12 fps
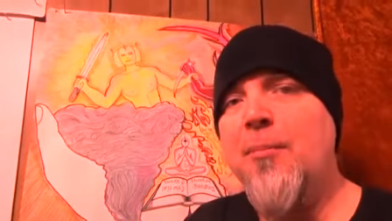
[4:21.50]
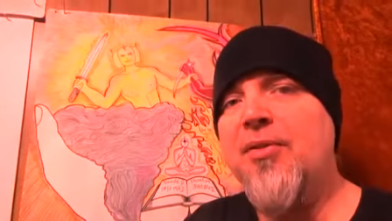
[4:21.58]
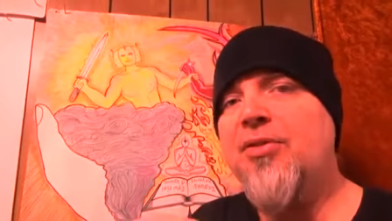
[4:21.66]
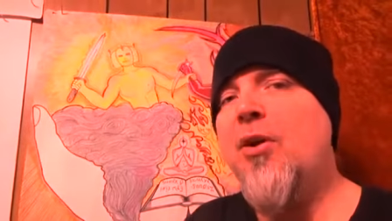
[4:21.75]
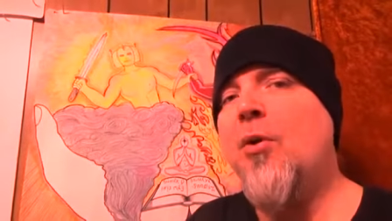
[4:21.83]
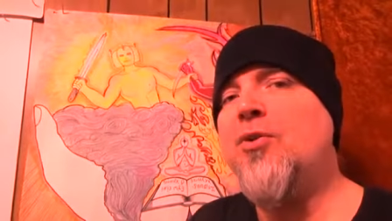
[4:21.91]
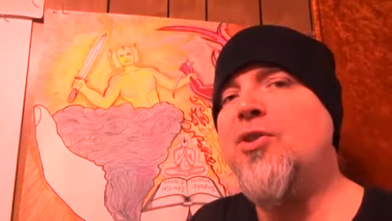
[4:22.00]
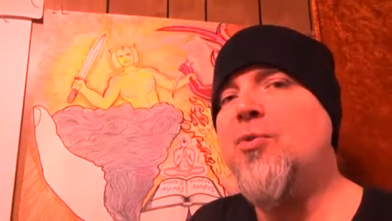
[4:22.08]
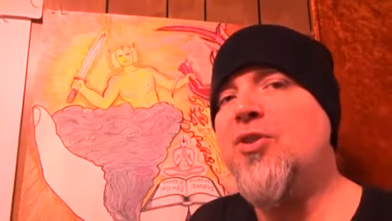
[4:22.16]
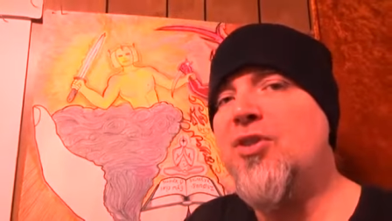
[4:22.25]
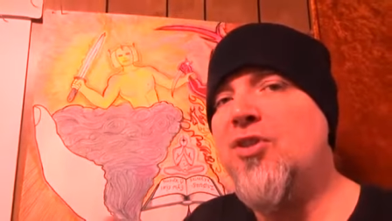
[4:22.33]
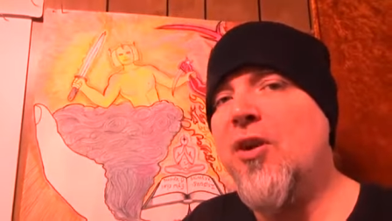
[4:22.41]
but those who
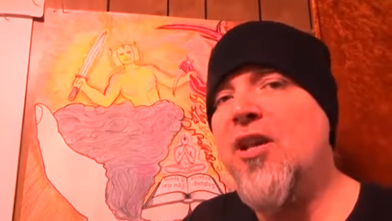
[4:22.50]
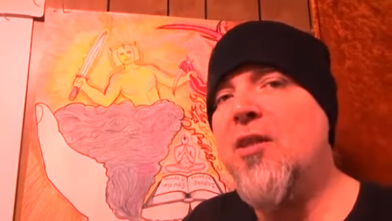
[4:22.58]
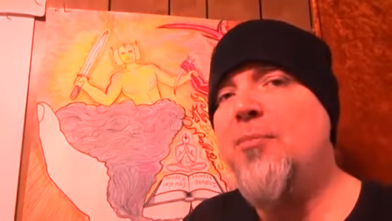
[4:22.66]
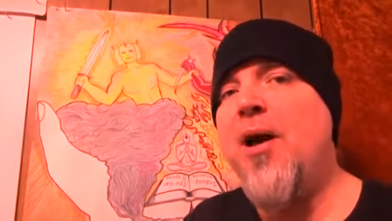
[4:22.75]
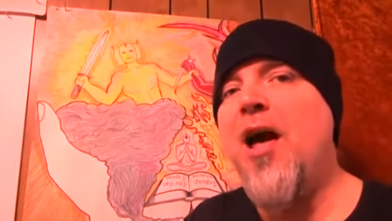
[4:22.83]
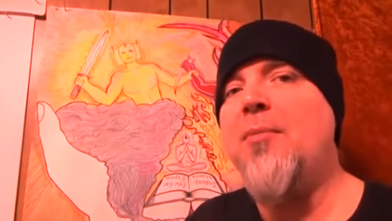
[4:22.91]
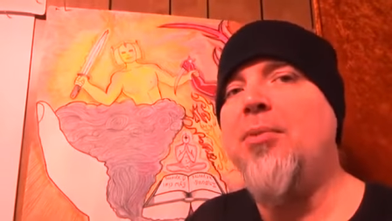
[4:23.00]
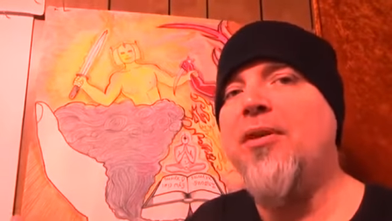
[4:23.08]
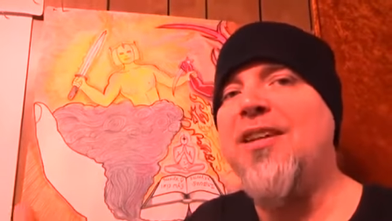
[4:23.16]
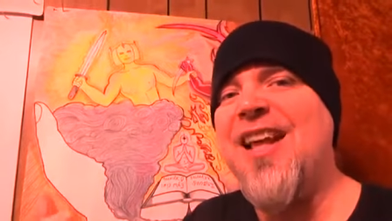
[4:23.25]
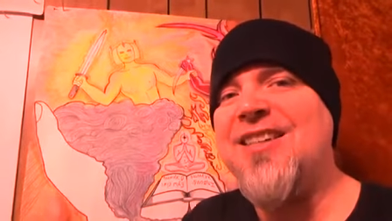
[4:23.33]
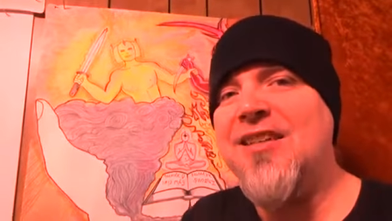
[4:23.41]
study the Bible
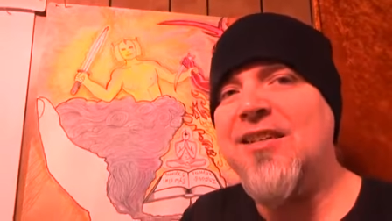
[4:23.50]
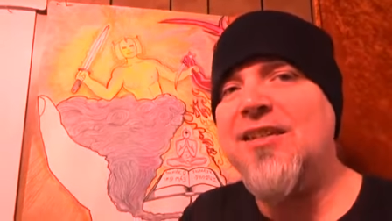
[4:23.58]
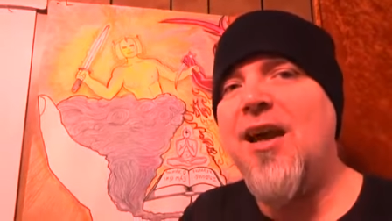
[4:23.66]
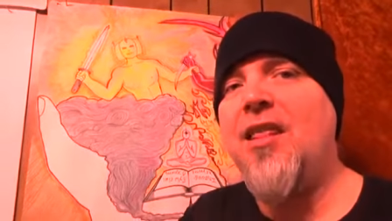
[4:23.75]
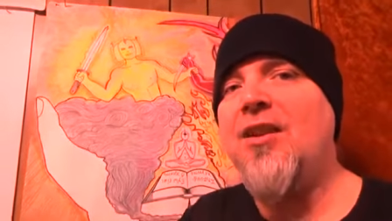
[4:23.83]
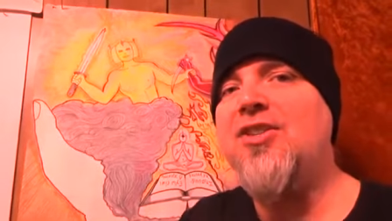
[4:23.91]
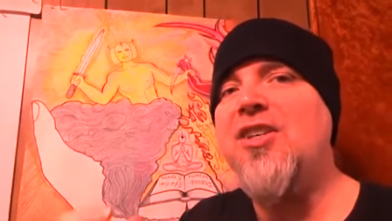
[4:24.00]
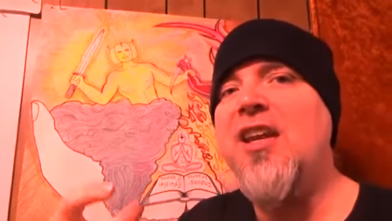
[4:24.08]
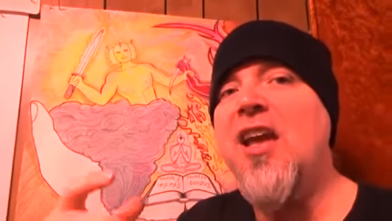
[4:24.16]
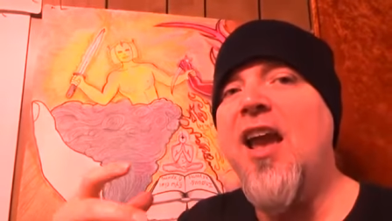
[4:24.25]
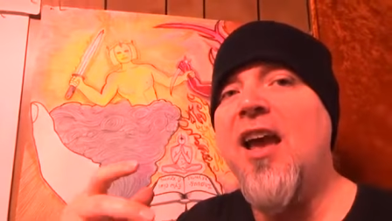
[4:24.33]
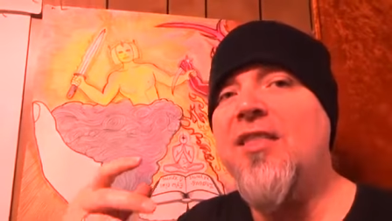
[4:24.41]
and eschatology
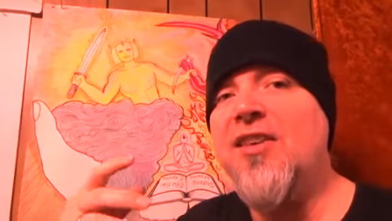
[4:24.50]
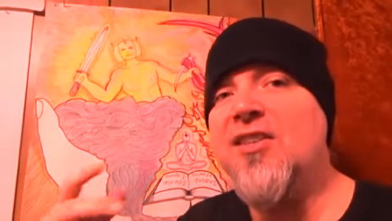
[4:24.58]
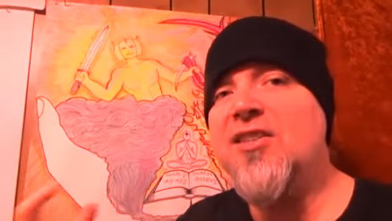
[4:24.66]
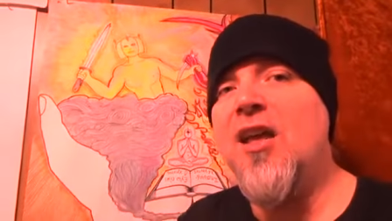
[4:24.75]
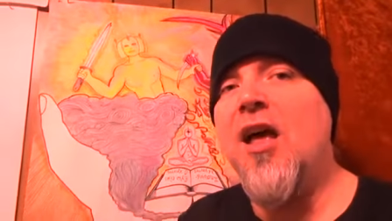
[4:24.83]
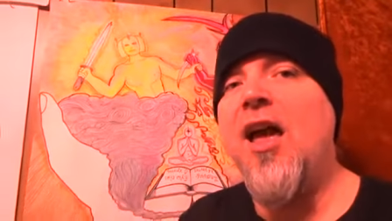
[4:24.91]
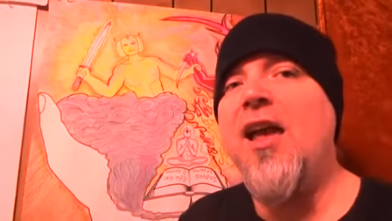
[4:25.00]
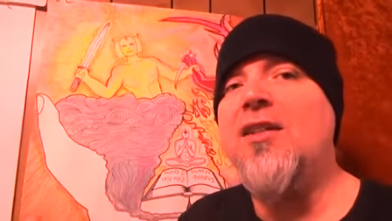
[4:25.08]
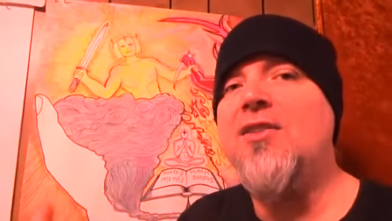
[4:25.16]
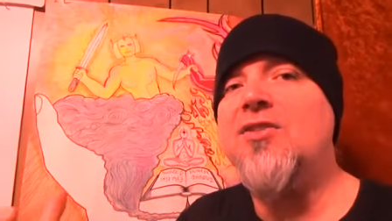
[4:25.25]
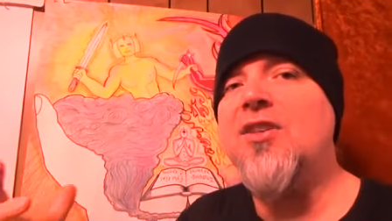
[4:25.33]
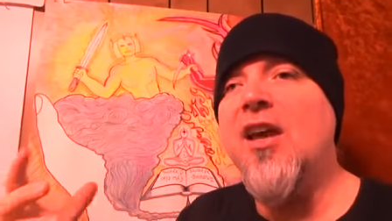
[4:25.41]
and the
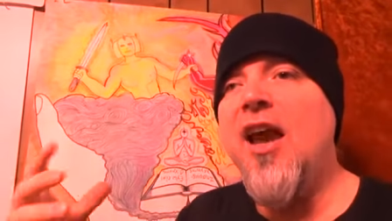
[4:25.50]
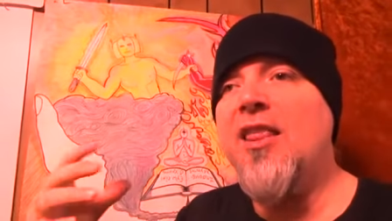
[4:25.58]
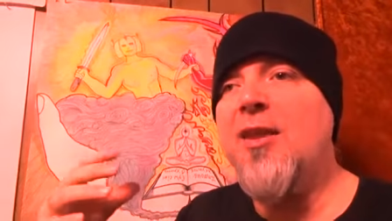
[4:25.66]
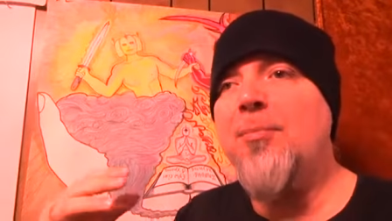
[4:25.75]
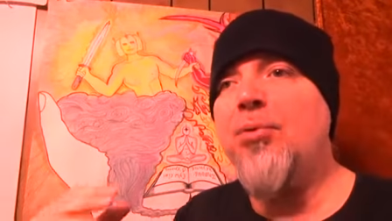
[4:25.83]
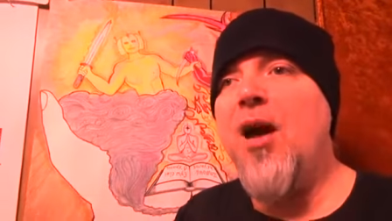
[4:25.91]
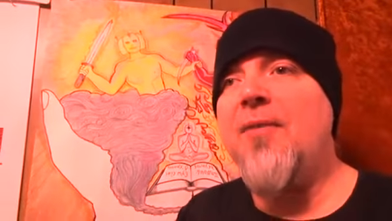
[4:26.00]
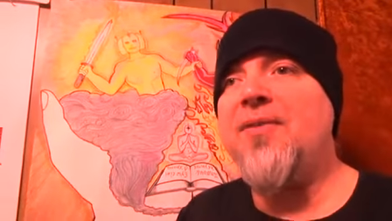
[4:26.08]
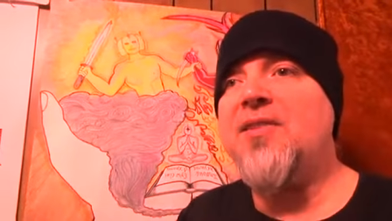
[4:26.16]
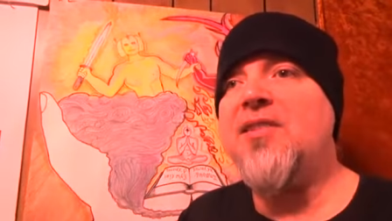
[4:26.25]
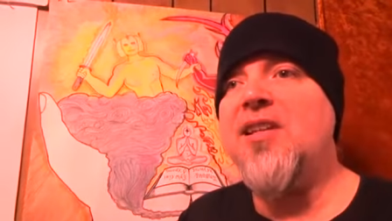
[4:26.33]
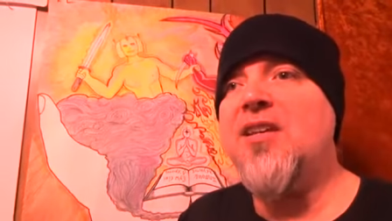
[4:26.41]
signs and the
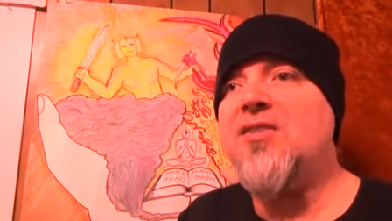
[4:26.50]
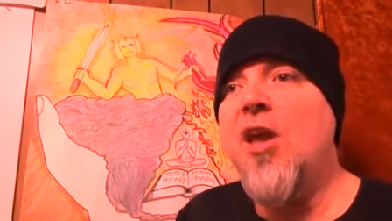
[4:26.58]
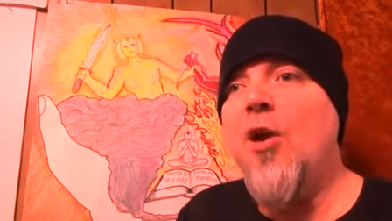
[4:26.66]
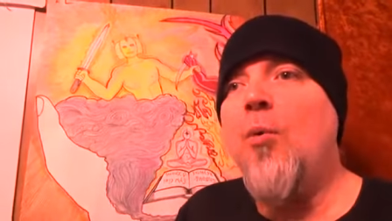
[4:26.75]
prophecies,